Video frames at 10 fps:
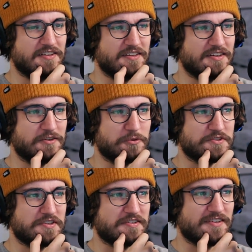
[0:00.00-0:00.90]
Yeah, it was
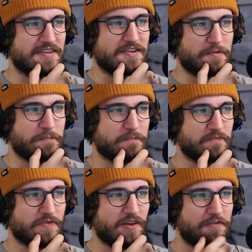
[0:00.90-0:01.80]
just saying.
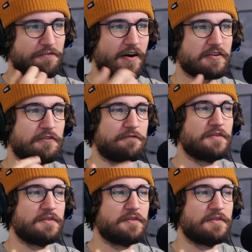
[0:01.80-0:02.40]
Fast...